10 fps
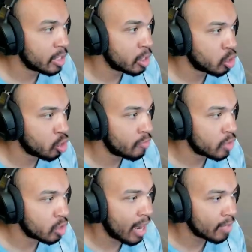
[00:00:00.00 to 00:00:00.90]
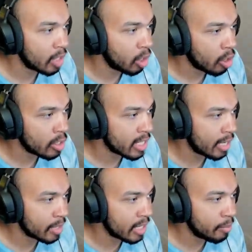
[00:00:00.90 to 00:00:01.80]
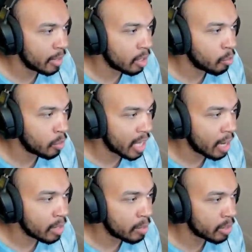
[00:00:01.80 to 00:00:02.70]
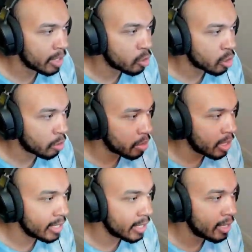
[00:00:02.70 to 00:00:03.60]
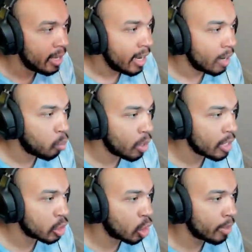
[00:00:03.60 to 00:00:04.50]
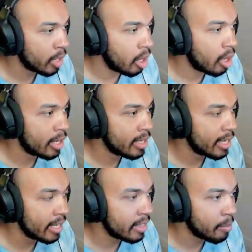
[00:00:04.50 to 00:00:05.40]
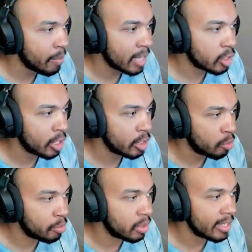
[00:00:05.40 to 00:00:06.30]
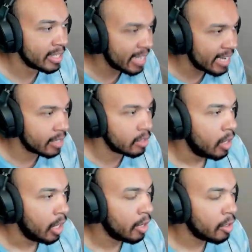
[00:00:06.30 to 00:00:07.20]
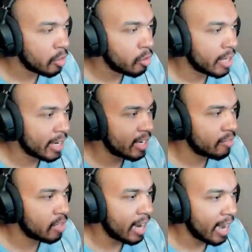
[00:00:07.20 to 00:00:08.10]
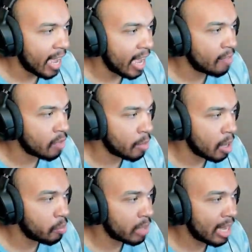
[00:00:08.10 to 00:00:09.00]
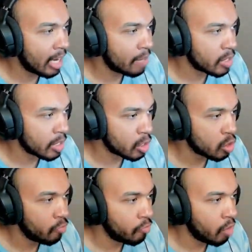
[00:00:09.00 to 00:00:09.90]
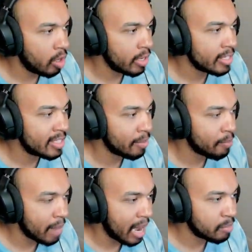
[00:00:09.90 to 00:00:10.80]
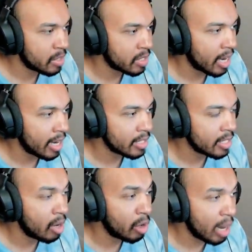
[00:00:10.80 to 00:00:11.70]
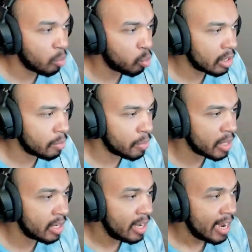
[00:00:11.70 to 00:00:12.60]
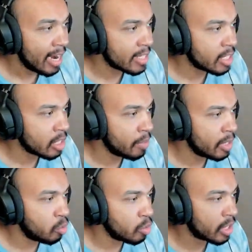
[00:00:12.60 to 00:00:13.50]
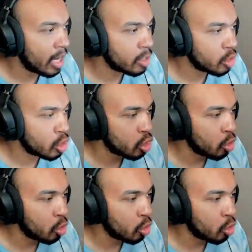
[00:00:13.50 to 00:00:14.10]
the servers are having a hard time keeping up with how many players are playing and what is going on in the match that you're playing in. Another negative that I have about Black Ops 6 so far is the map size. Now, I will admit, as somebody who has gotten so